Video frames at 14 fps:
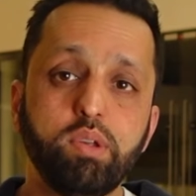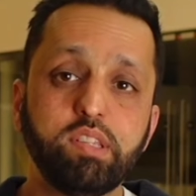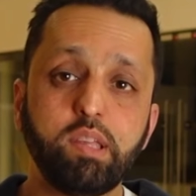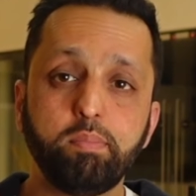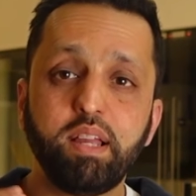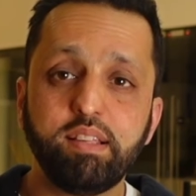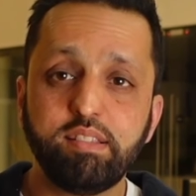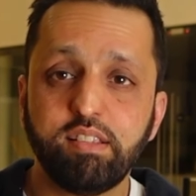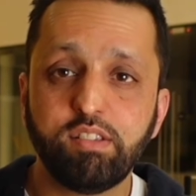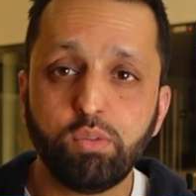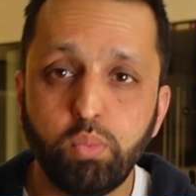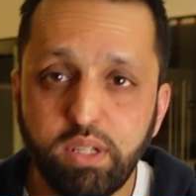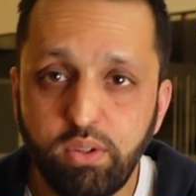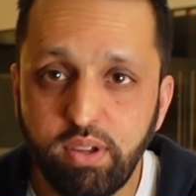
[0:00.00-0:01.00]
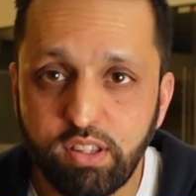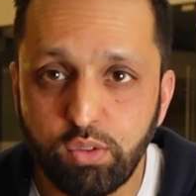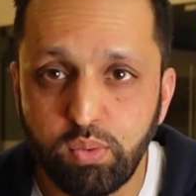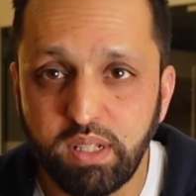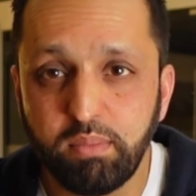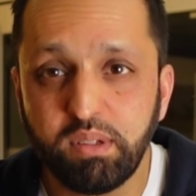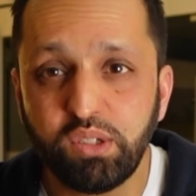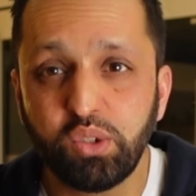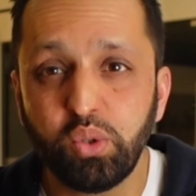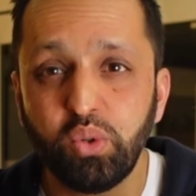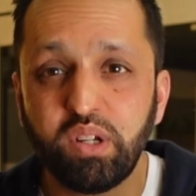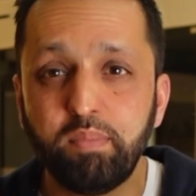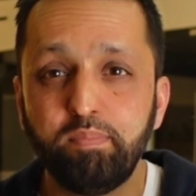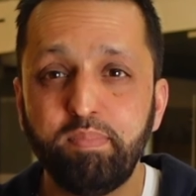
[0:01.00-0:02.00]
What's up, guys? This is One UX1. I'm going to
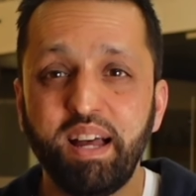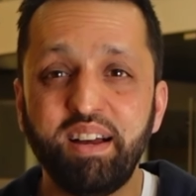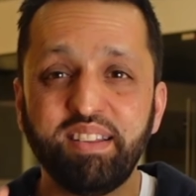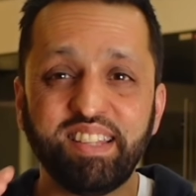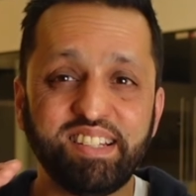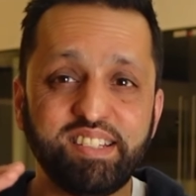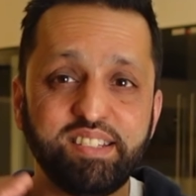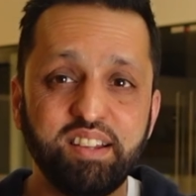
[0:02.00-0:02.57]
talk about the